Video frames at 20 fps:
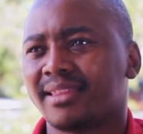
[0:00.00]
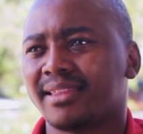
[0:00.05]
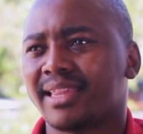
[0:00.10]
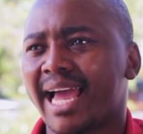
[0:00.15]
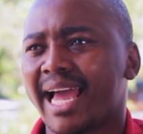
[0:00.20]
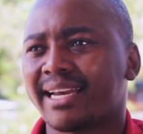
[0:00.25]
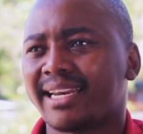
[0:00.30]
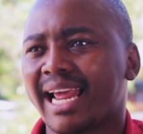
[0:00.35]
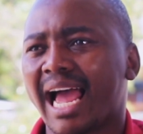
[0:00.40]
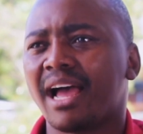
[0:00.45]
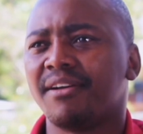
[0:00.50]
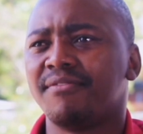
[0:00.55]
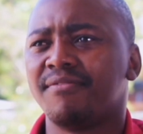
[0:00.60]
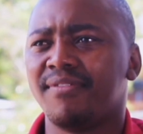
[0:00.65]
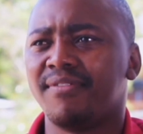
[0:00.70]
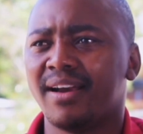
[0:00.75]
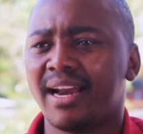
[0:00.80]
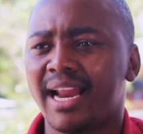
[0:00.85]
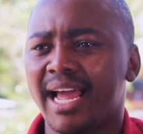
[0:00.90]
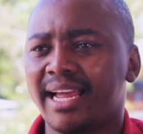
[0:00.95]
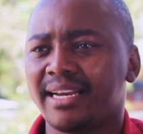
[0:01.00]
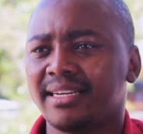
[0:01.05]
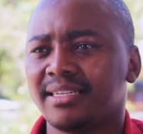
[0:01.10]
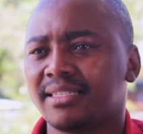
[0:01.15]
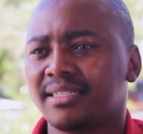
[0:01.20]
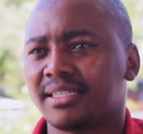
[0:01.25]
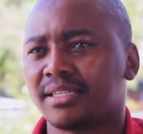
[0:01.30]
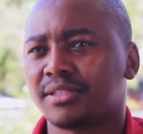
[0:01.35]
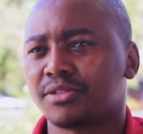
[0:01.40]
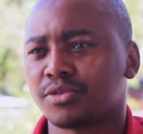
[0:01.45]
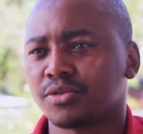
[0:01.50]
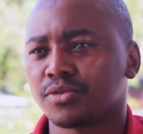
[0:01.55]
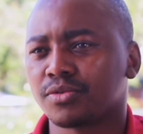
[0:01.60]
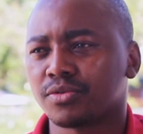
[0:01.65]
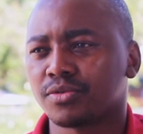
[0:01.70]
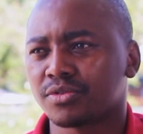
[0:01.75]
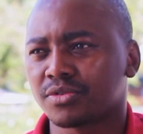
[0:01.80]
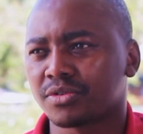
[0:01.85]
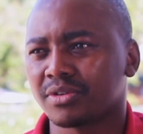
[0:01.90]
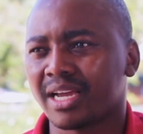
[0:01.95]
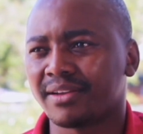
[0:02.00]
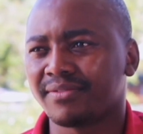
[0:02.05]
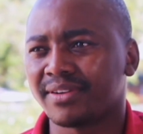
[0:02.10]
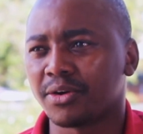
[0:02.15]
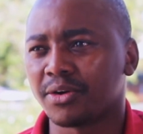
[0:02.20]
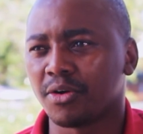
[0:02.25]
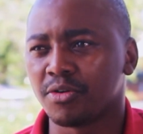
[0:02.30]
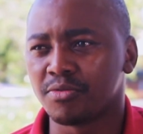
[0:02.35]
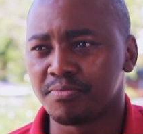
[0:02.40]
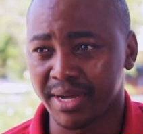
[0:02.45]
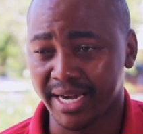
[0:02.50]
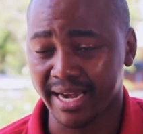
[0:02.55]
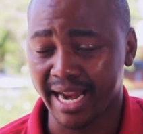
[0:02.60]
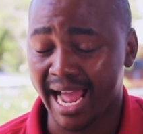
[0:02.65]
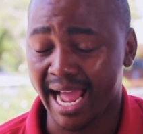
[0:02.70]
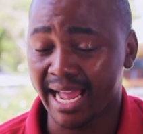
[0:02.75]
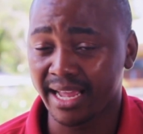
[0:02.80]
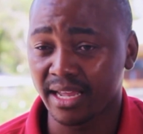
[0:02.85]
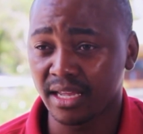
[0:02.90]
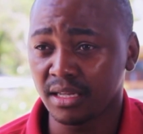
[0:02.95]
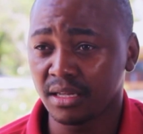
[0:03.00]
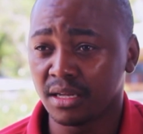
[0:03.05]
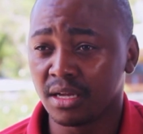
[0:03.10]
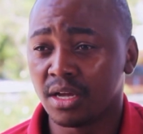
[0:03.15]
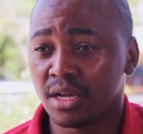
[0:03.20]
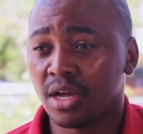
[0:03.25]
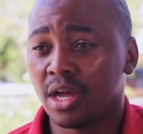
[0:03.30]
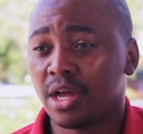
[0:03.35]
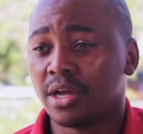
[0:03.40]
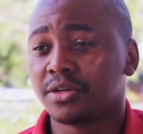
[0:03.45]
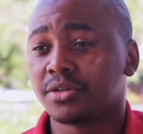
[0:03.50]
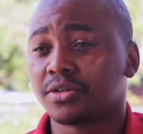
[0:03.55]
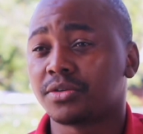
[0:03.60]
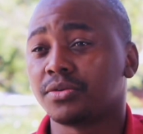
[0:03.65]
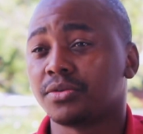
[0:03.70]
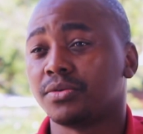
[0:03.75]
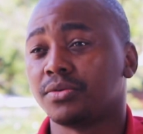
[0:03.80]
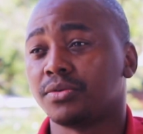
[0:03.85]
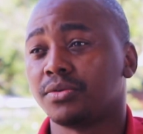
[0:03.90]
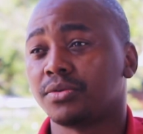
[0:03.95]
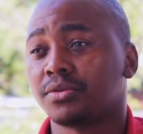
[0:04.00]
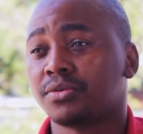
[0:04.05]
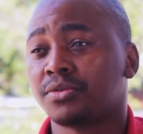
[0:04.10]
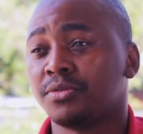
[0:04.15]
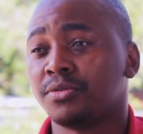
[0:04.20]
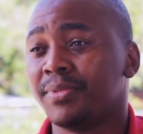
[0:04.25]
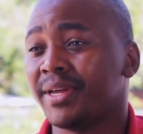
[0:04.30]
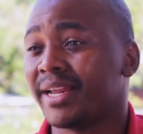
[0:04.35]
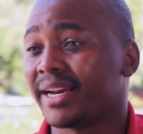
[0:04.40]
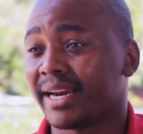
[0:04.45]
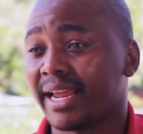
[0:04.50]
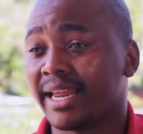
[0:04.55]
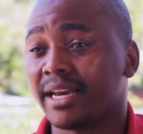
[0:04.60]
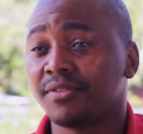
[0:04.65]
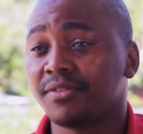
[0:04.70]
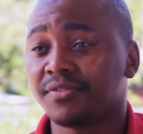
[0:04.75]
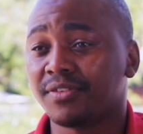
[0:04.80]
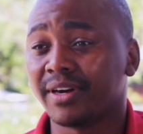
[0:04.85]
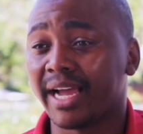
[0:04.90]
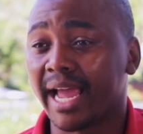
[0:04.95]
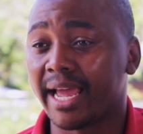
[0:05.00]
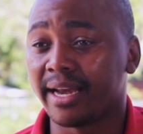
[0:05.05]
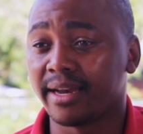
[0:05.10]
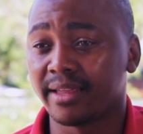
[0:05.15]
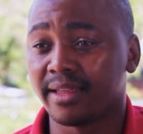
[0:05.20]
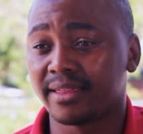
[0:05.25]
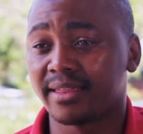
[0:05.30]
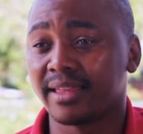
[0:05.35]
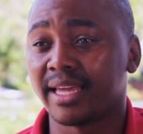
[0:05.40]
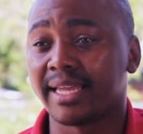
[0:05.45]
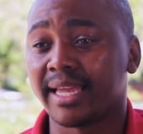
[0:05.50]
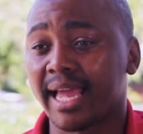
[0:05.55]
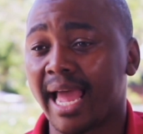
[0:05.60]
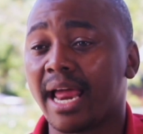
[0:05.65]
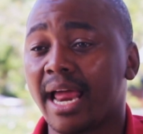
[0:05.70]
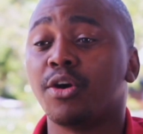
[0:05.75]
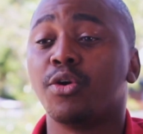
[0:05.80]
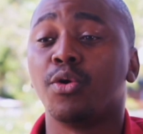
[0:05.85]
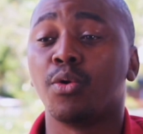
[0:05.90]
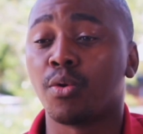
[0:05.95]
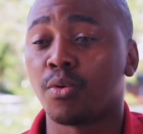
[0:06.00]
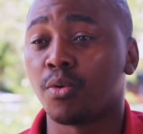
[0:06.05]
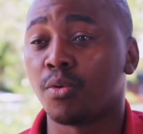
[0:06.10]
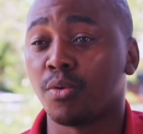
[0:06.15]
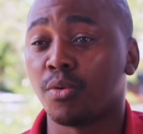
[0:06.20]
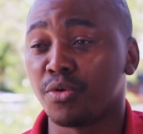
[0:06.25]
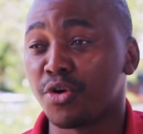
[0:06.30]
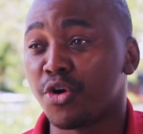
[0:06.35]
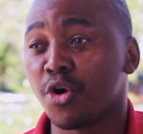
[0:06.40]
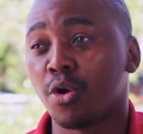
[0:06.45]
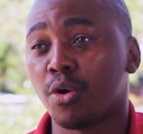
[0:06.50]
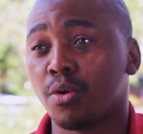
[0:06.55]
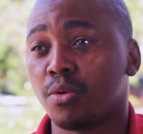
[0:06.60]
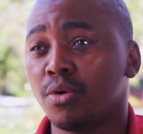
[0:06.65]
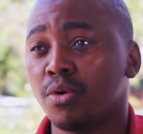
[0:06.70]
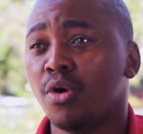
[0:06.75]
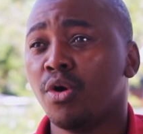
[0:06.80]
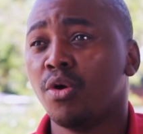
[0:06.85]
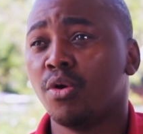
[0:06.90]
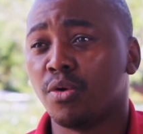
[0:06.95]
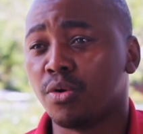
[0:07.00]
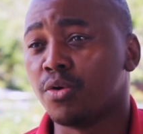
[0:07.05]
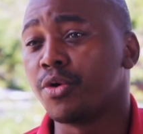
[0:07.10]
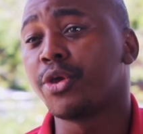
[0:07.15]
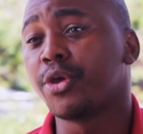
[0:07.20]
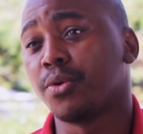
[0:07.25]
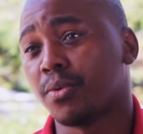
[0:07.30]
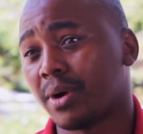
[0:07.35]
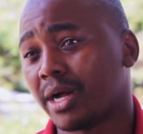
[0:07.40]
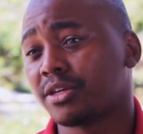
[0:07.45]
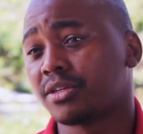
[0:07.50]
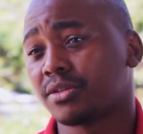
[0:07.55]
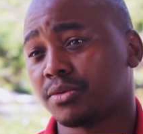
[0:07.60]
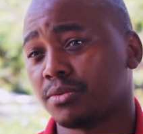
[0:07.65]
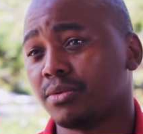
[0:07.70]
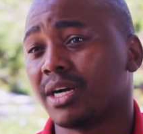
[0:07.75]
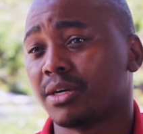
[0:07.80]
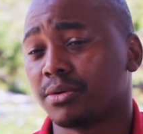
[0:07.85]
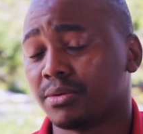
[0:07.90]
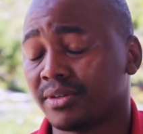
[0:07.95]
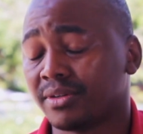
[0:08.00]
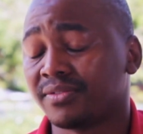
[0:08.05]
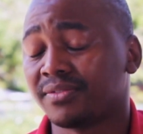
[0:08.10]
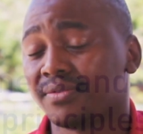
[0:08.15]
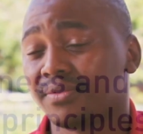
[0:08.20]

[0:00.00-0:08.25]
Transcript: that I've learned to have an open eye, to be ready for anything, and know who you want to work with.